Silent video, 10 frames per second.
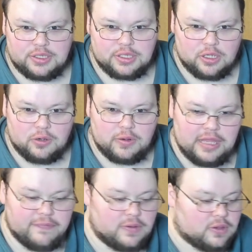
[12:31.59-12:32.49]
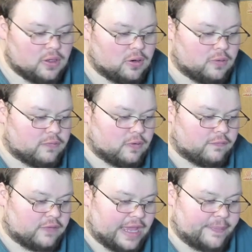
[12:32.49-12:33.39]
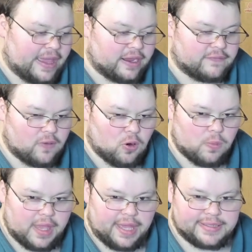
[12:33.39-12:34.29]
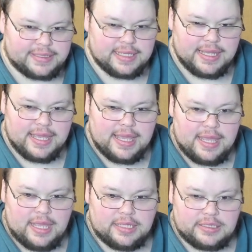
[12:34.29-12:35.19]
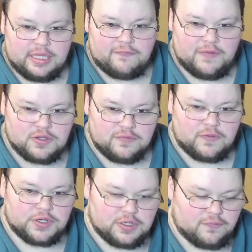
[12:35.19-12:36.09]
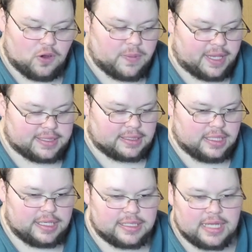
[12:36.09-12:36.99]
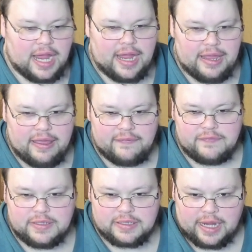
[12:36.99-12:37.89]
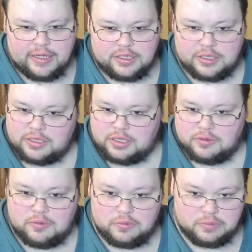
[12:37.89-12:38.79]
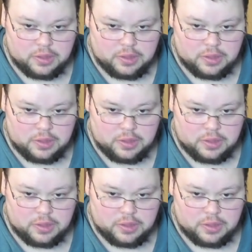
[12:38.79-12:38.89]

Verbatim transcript: So even though the Flatpak of OBS is the official version of OBS on Linux, I have decided just to